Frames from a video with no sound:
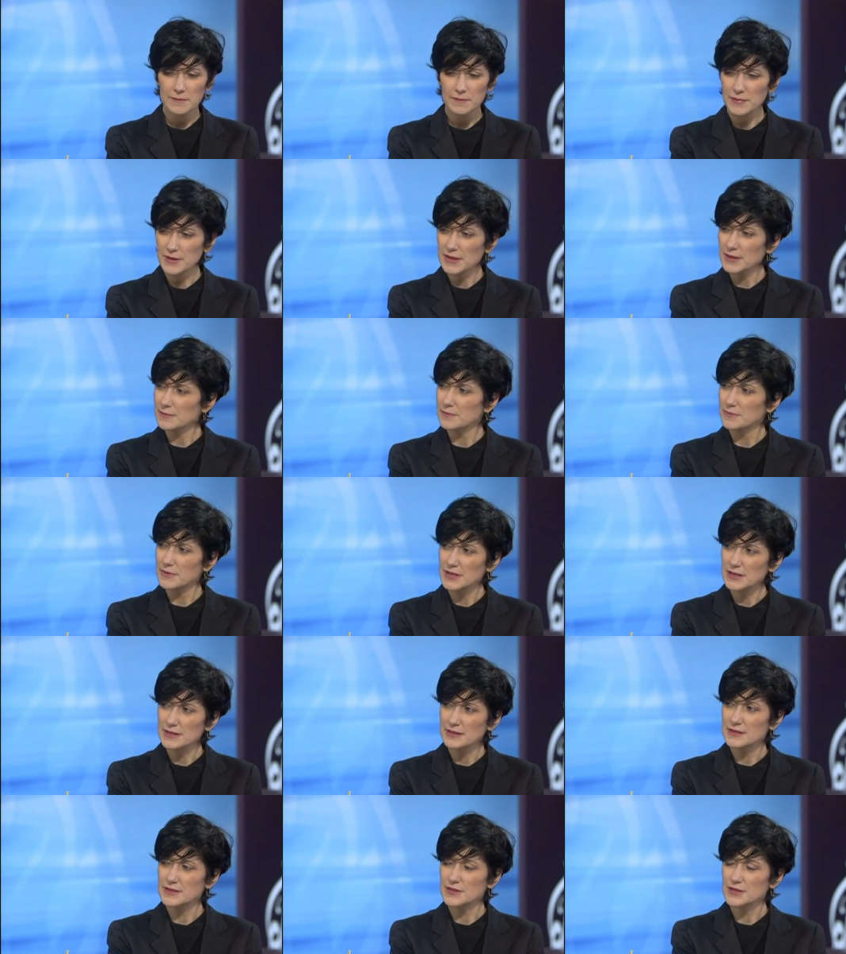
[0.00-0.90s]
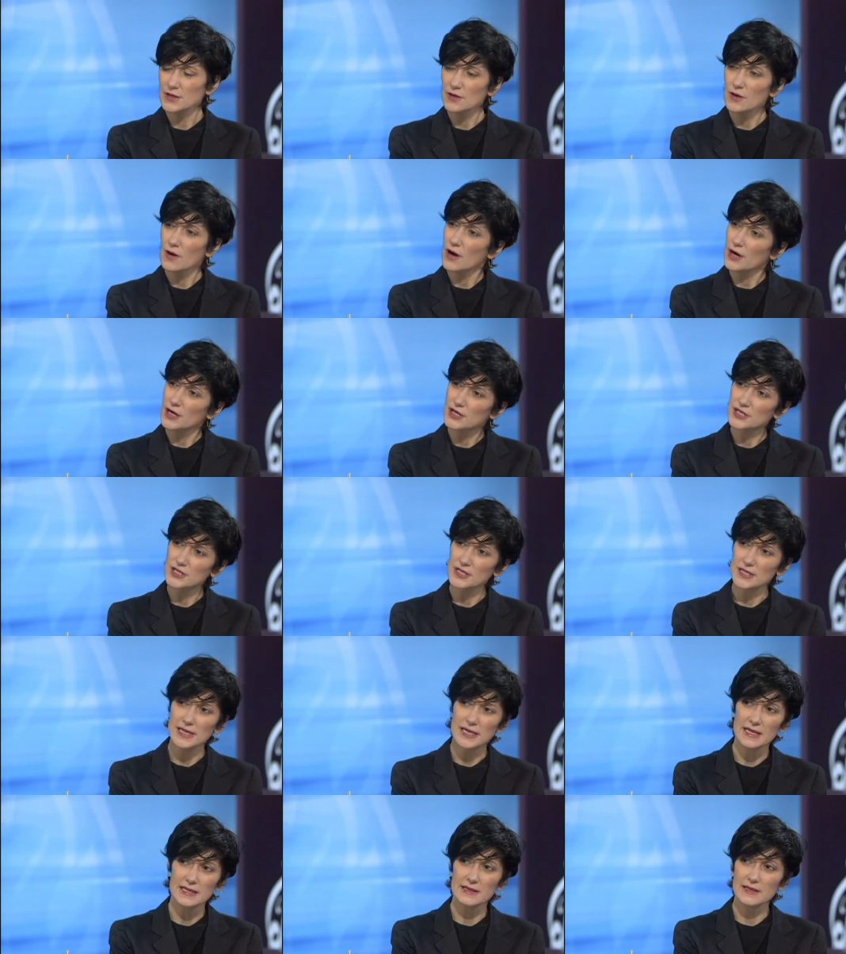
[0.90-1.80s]
Being beaten so
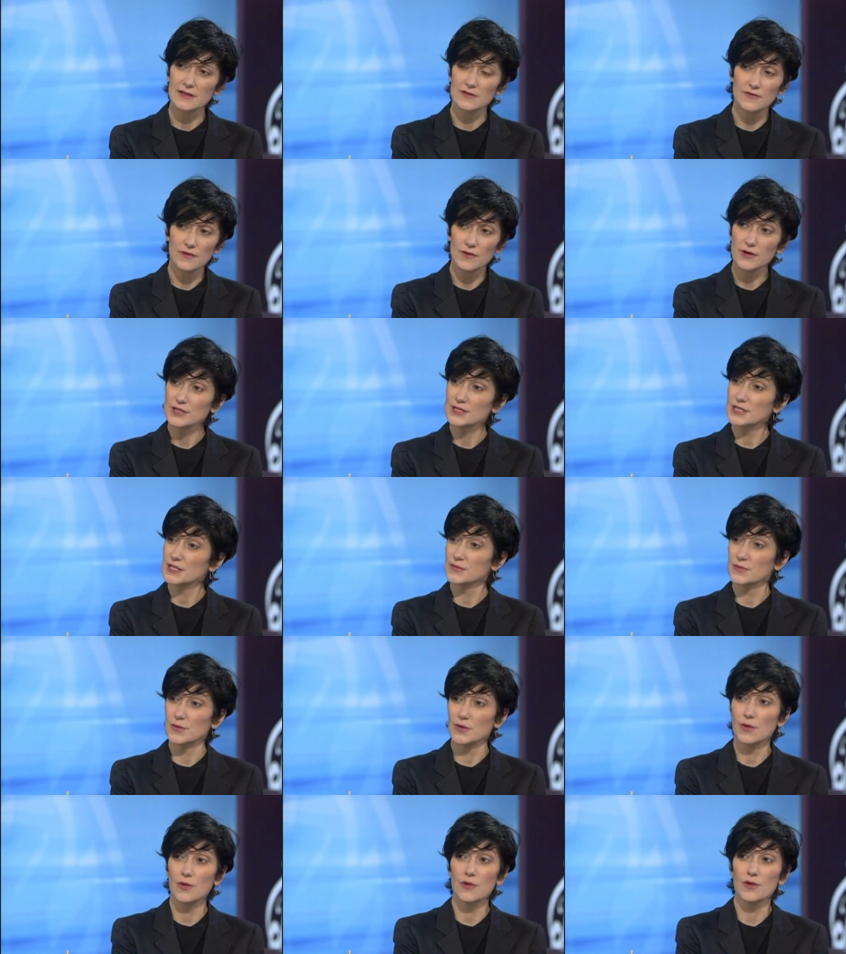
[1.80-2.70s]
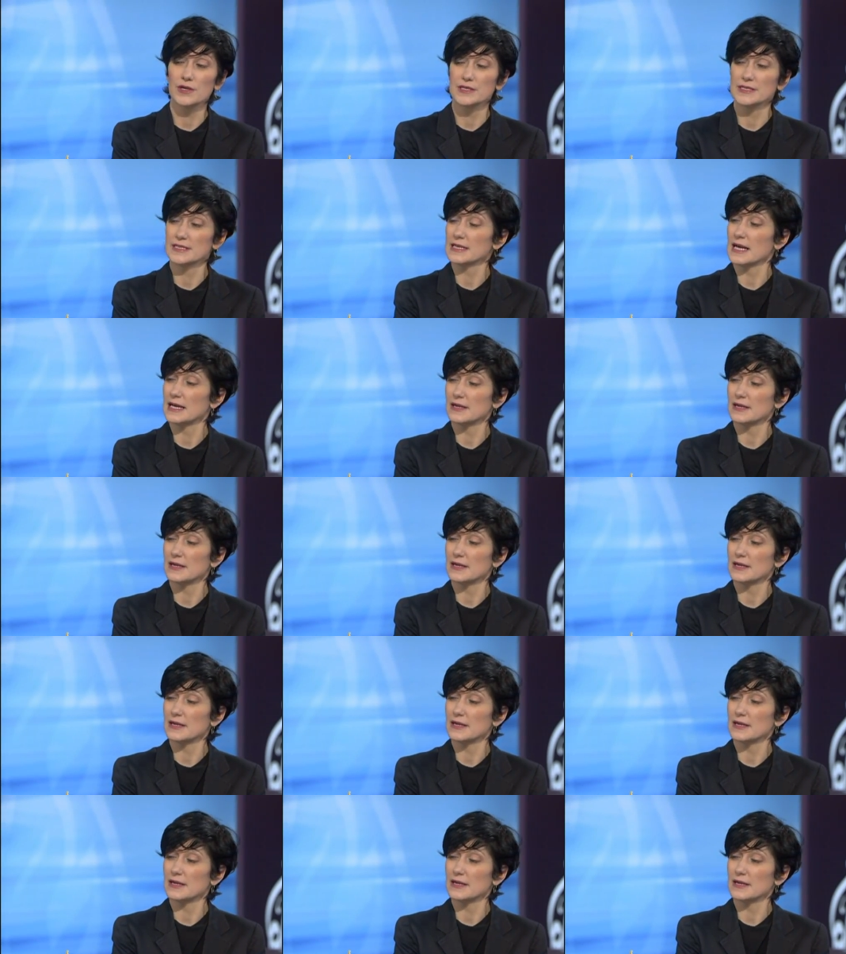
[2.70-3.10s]
harshly, and their voices were hoarse.